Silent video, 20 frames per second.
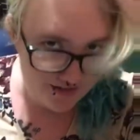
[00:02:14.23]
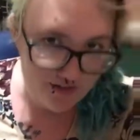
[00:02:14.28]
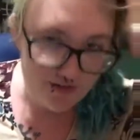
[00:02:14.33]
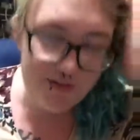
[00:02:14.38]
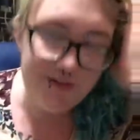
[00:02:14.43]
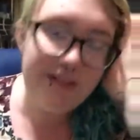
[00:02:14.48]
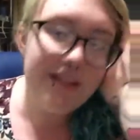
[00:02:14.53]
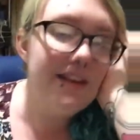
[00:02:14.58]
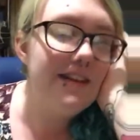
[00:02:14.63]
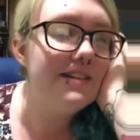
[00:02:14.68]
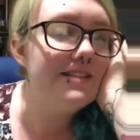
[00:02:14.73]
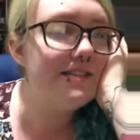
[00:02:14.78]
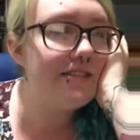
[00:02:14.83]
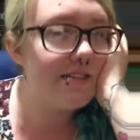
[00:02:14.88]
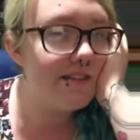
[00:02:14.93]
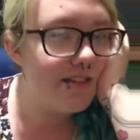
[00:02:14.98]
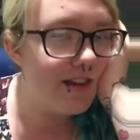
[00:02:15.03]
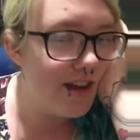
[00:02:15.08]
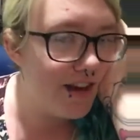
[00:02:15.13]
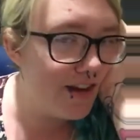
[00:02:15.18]
know what that is
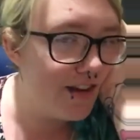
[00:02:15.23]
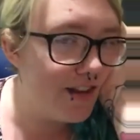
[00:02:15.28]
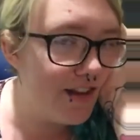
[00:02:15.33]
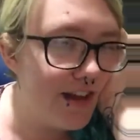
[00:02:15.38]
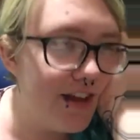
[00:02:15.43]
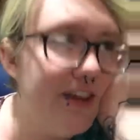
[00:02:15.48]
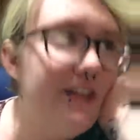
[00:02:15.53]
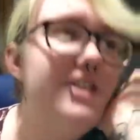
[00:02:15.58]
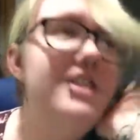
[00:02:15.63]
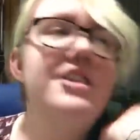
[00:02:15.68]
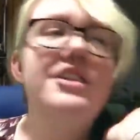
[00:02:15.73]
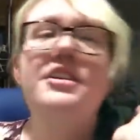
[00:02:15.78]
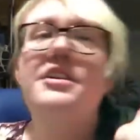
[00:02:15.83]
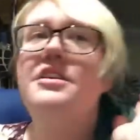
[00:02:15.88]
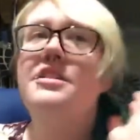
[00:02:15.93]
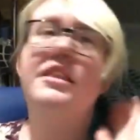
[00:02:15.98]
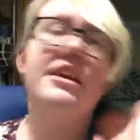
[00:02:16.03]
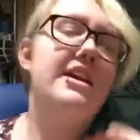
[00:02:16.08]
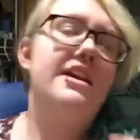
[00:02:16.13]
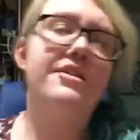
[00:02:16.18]
exactly. I
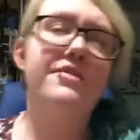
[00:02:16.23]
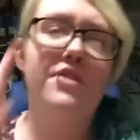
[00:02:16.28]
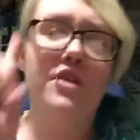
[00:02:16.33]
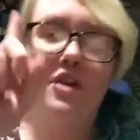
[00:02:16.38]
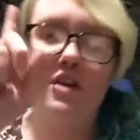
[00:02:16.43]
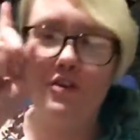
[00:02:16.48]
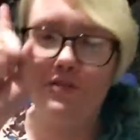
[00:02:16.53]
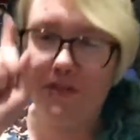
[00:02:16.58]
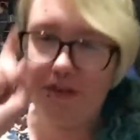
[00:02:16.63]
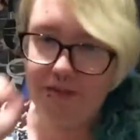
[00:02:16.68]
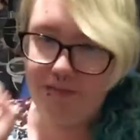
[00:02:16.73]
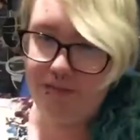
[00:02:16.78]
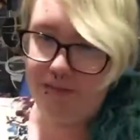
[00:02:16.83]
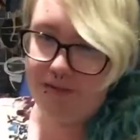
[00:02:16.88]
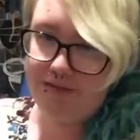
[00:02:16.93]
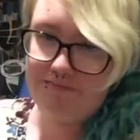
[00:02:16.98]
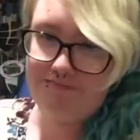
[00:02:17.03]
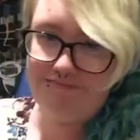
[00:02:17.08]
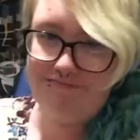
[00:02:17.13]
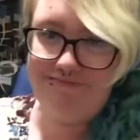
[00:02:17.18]
think I've heard of it,
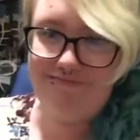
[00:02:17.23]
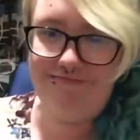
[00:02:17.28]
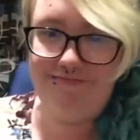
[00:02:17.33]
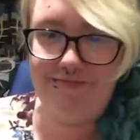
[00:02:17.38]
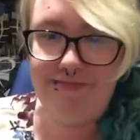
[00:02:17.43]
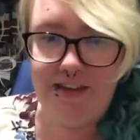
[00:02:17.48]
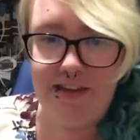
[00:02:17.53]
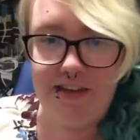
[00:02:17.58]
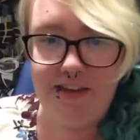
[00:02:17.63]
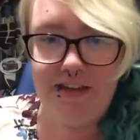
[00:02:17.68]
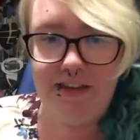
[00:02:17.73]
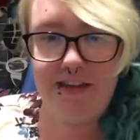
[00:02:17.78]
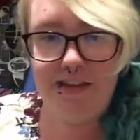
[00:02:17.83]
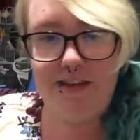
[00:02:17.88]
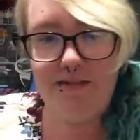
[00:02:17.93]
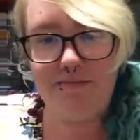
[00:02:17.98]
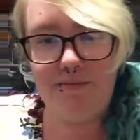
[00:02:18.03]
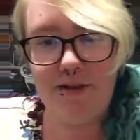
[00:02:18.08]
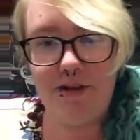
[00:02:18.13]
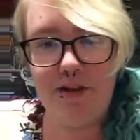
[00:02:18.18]
but
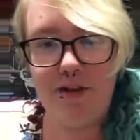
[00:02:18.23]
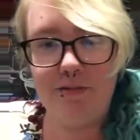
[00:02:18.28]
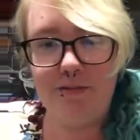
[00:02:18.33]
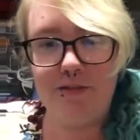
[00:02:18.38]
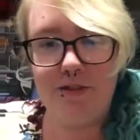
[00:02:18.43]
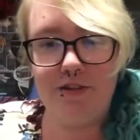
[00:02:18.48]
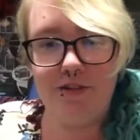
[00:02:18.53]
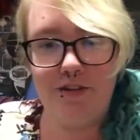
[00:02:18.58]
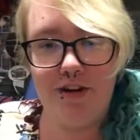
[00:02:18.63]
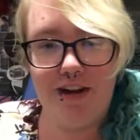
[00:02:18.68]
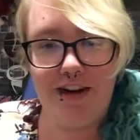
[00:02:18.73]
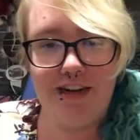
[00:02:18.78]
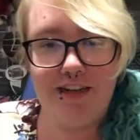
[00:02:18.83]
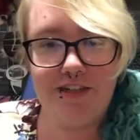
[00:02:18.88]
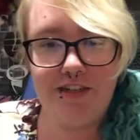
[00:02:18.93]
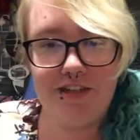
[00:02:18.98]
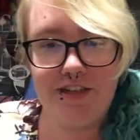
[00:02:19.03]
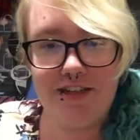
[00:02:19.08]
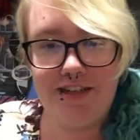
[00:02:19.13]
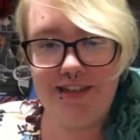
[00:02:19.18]
my home is
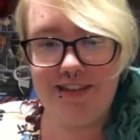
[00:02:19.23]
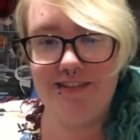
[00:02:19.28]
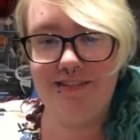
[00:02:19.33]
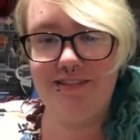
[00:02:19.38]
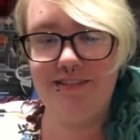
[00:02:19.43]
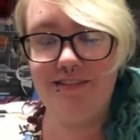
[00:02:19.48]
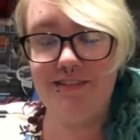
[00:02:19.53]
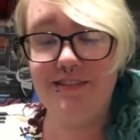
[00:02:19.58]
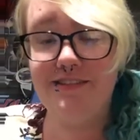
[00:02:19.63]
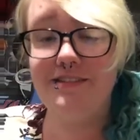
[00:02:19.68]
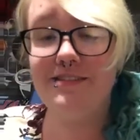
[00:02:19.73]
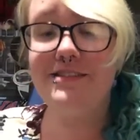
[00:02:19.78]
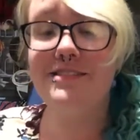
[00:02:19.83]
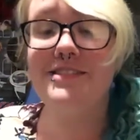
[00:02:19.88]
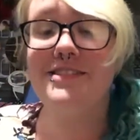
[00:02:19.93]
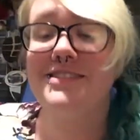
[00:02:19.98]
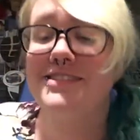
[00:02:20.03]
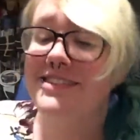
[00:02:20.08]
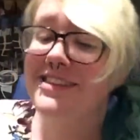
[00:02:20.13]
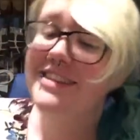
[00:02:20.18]
trash. It's